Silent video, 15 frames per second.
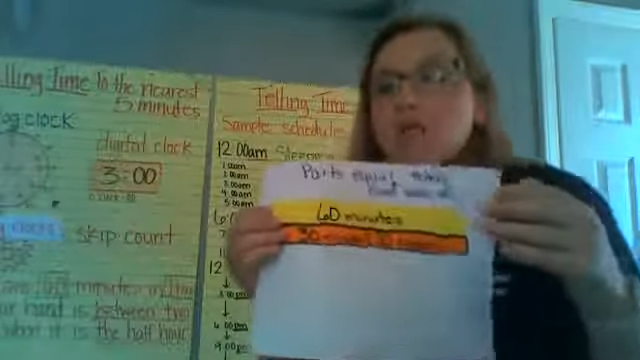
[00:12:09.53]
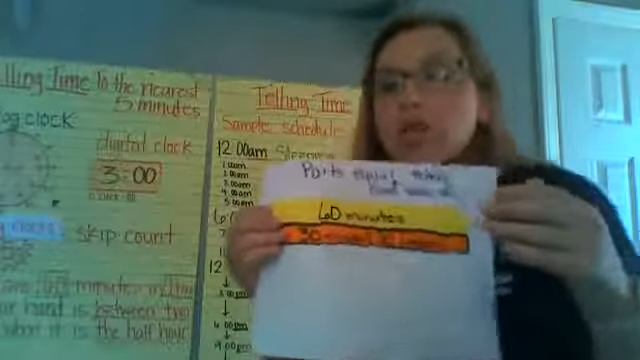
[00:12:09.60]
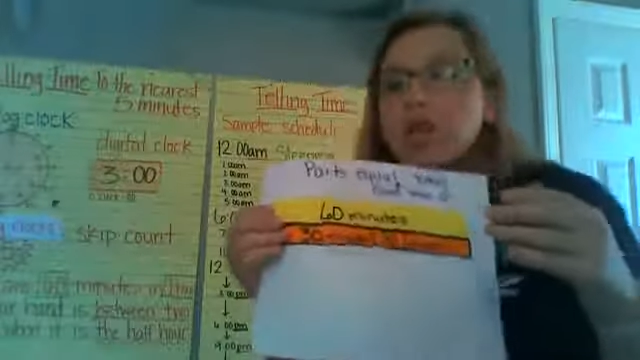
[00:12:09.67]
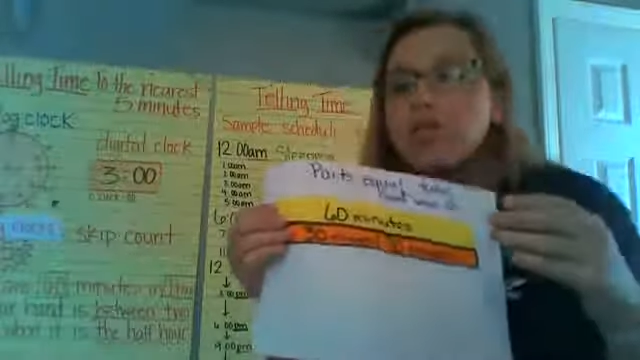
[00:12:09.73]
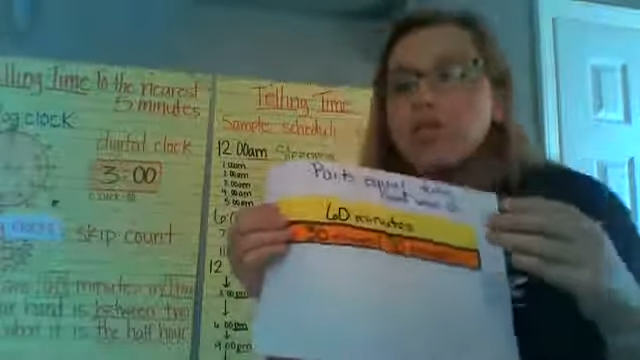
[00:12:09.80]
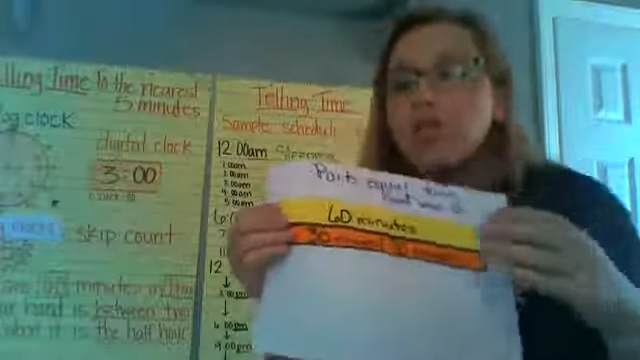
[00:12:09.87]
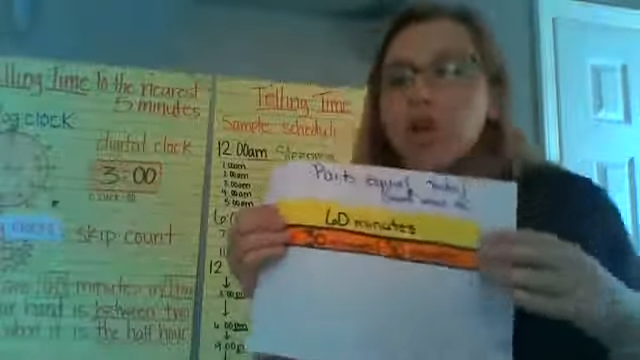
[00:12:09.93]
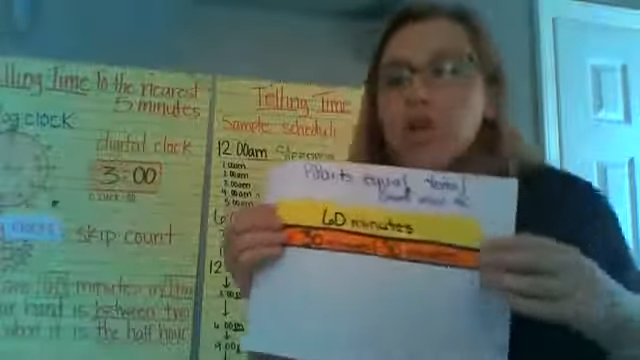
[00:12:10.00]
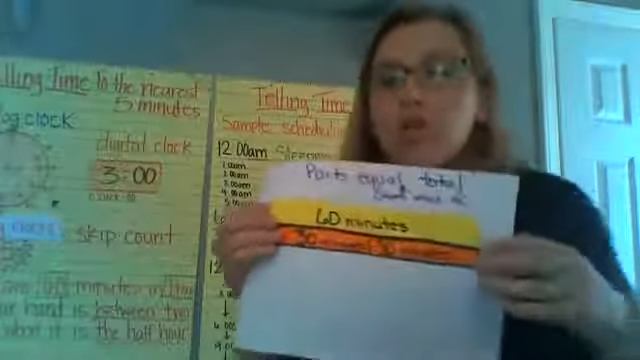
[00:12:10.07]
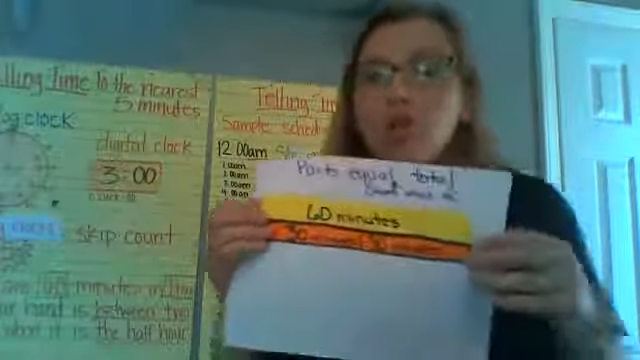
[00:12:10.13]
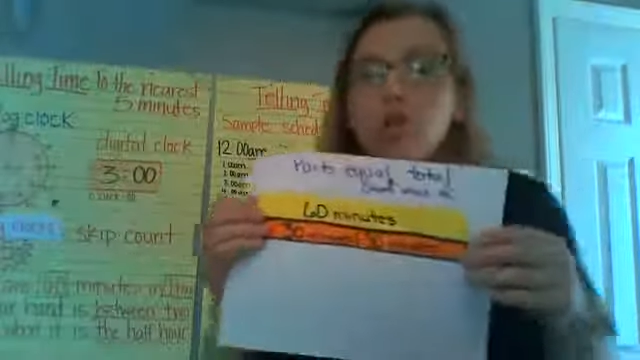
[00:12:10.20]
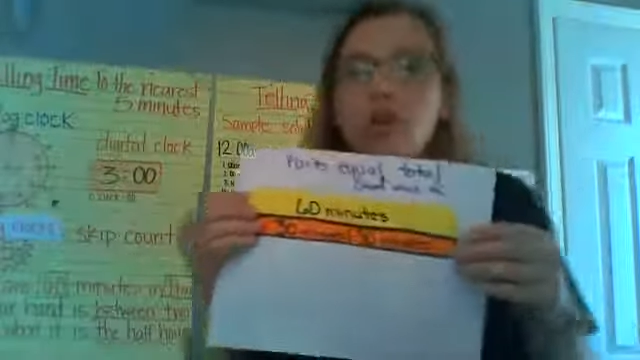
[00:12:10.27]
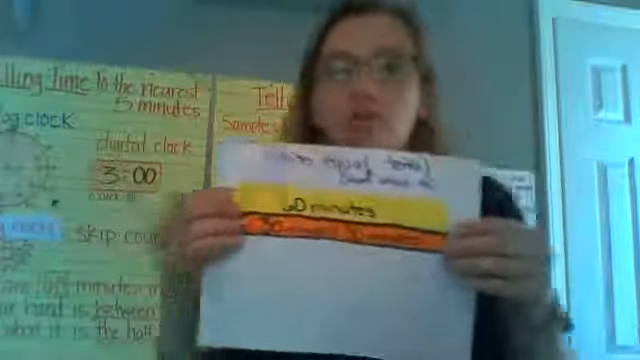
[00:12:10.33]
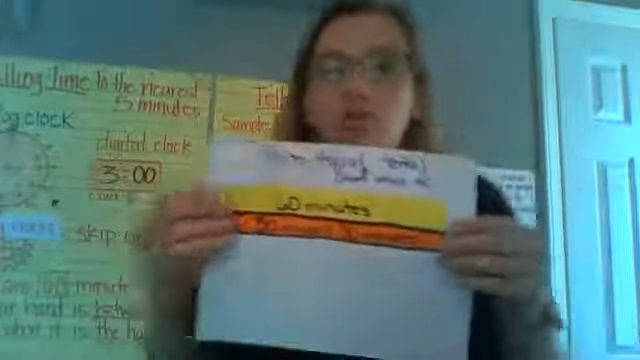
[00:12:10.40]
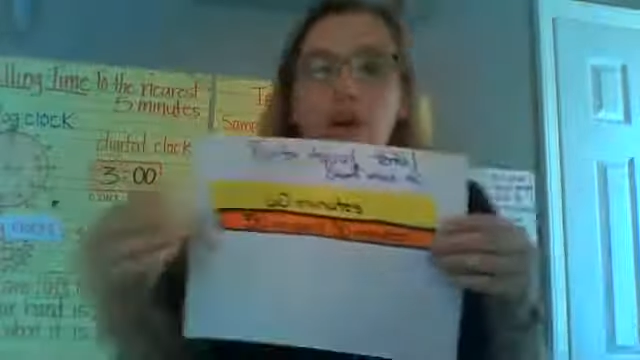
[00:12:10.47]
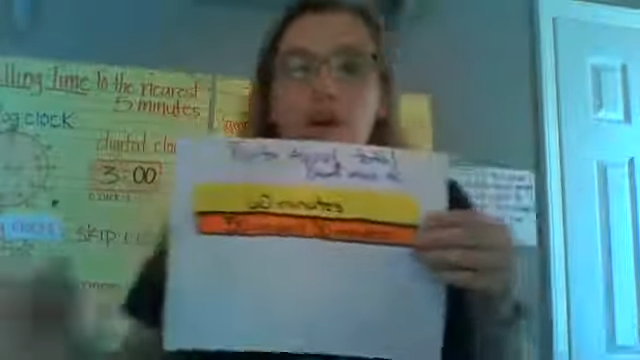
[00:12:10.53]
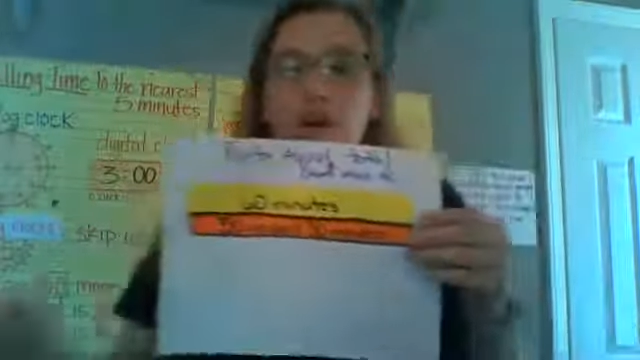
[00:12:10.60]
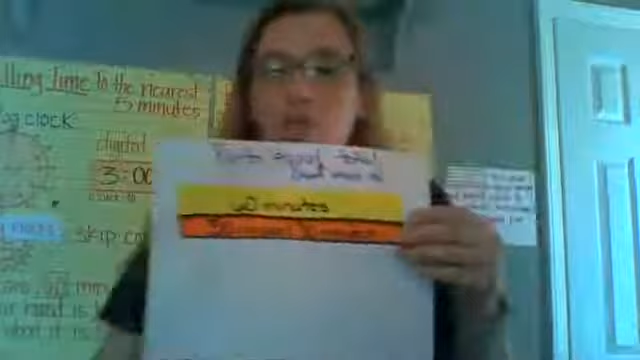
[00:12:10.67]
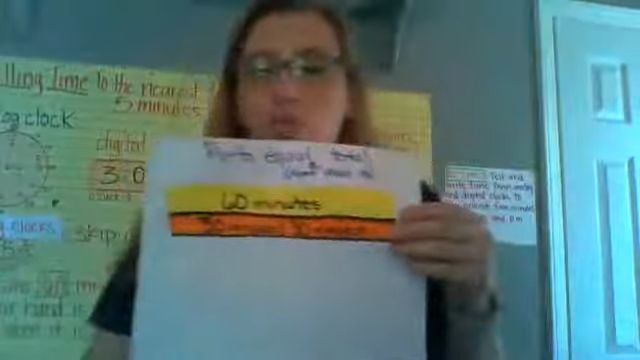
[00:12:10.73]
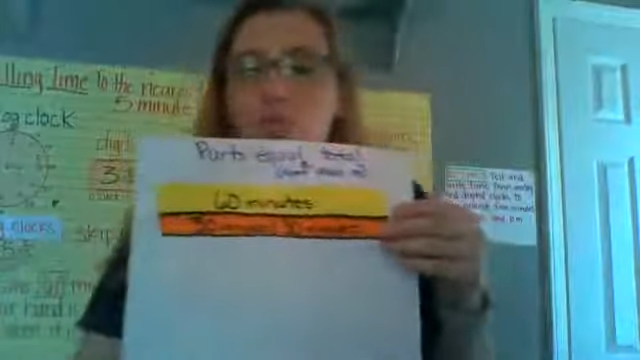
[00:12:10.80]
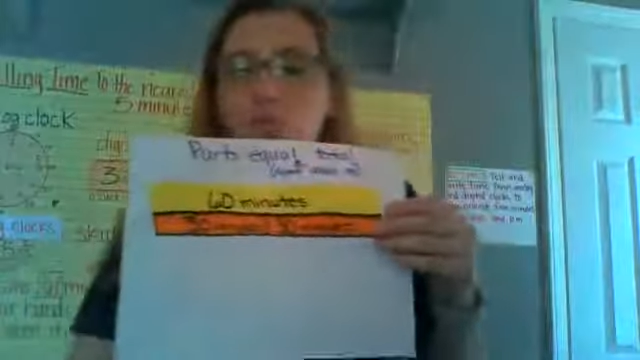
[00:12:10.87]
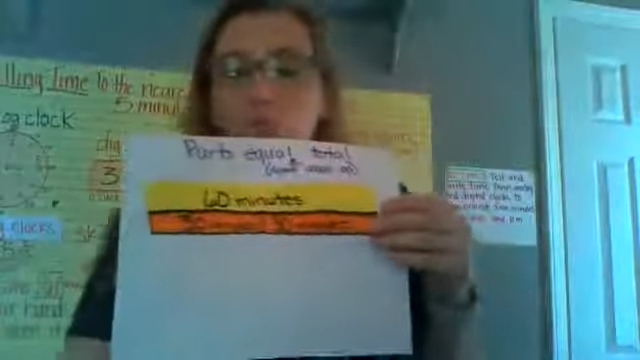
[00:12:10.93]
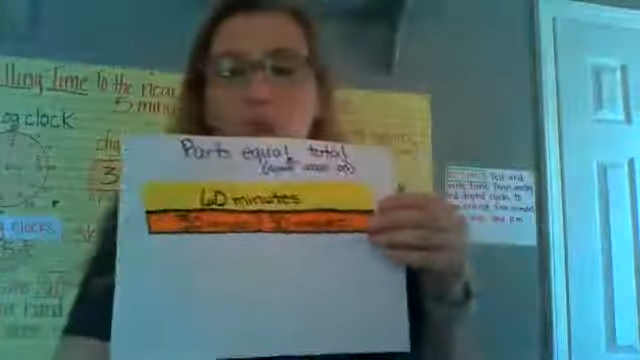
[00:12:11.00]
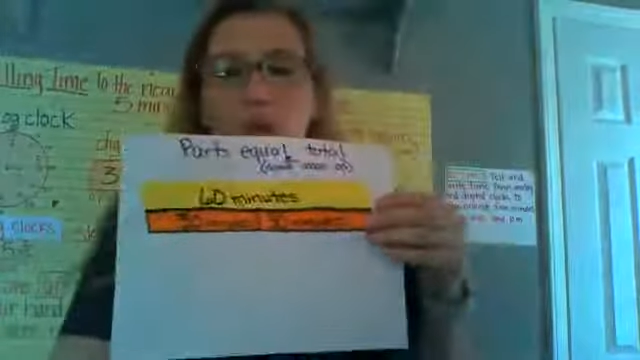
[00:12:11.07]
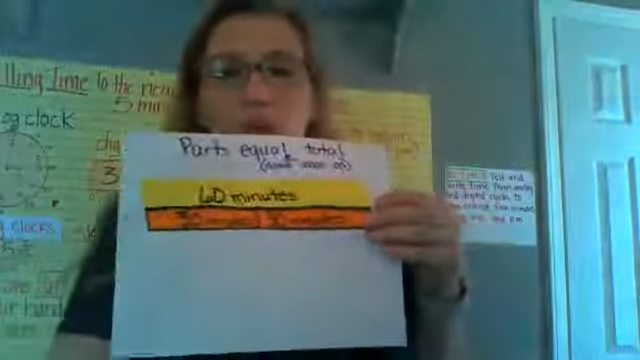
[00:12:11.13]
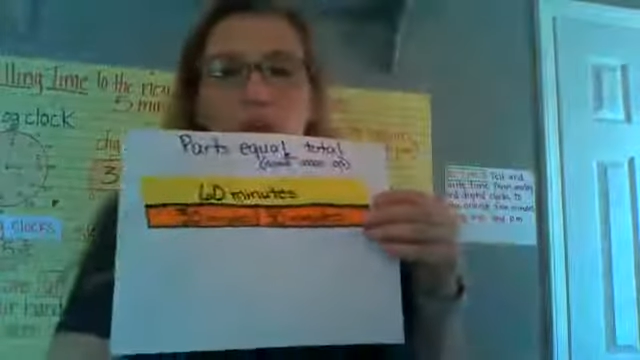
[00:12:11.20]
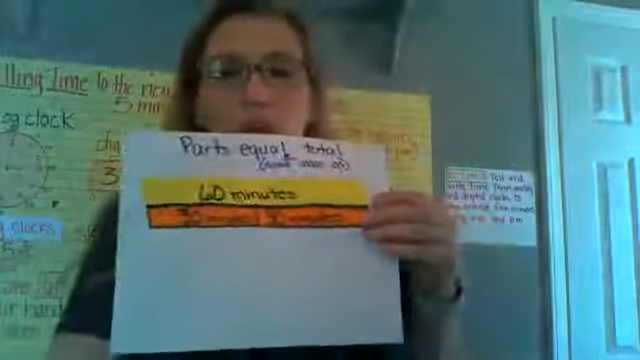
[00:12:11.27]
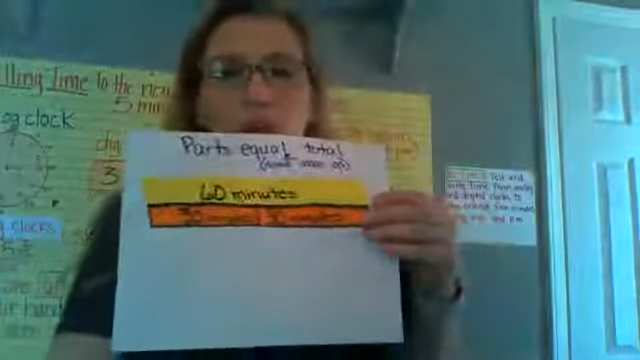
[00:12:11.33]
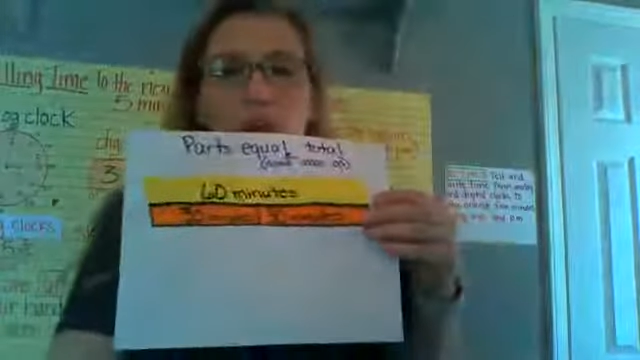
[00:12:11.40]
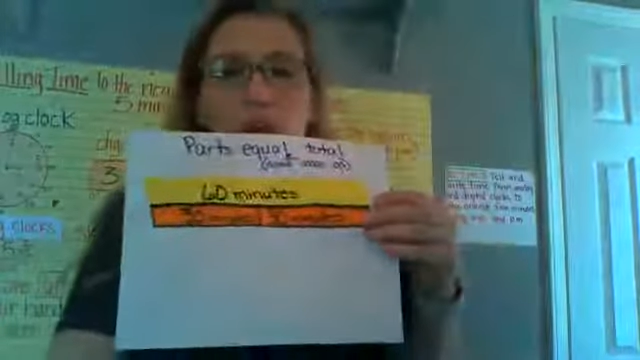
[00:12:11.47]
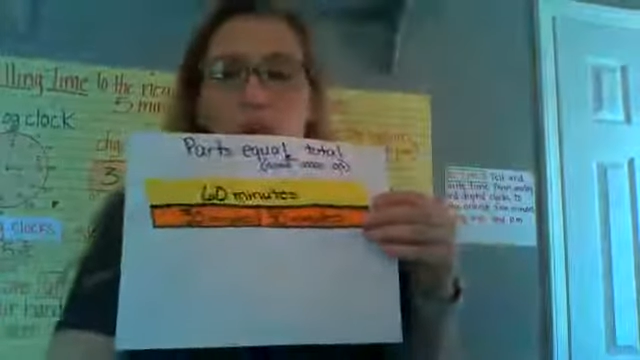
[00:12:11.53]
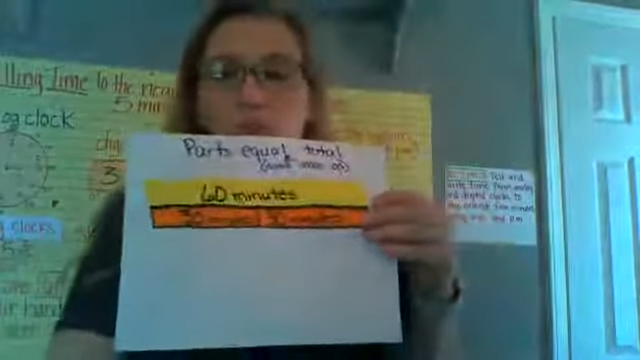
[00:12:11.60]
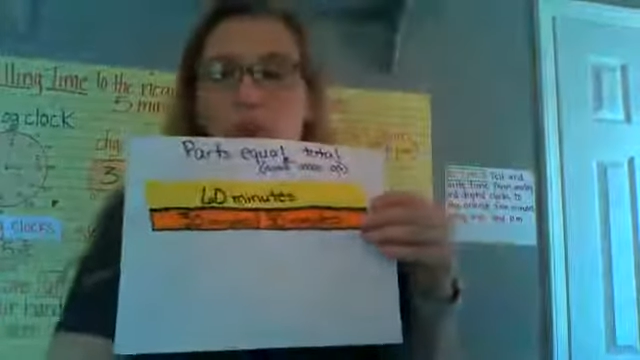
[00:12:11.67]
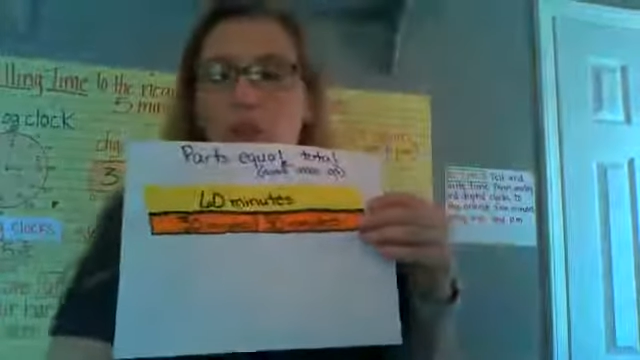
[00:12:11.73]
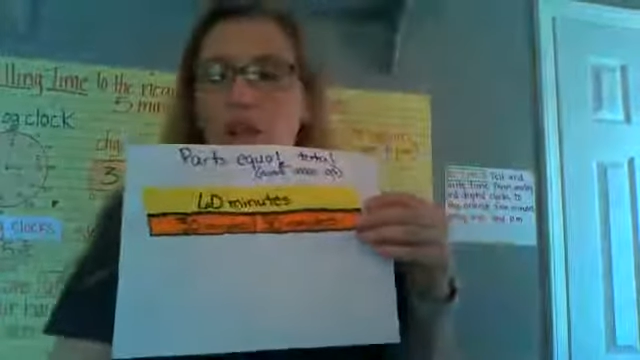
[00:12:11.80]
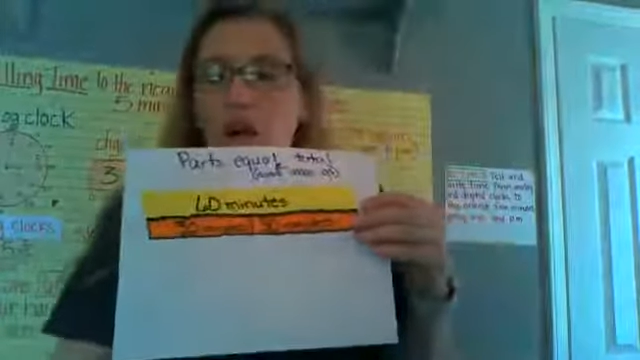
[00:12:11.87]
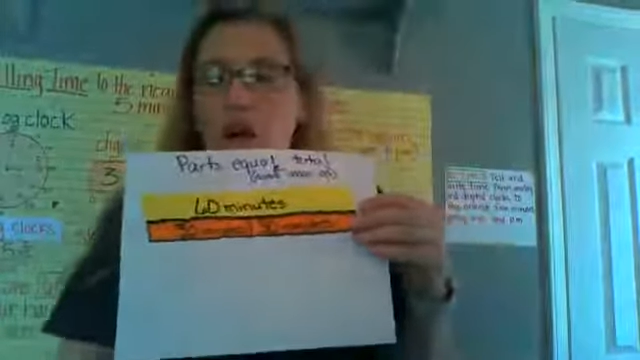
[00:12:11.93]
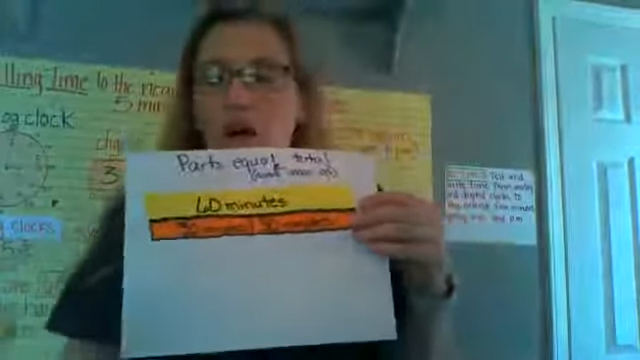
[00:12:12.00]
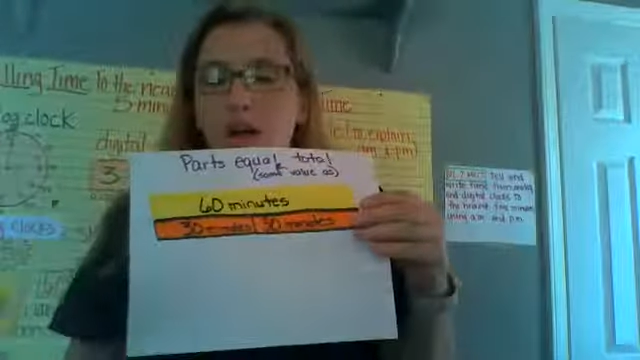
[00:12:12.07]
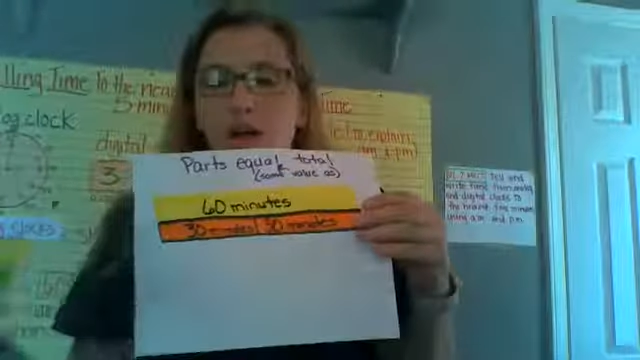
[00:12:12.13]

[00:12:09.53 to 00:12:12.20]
to show you that real quickly on a clock,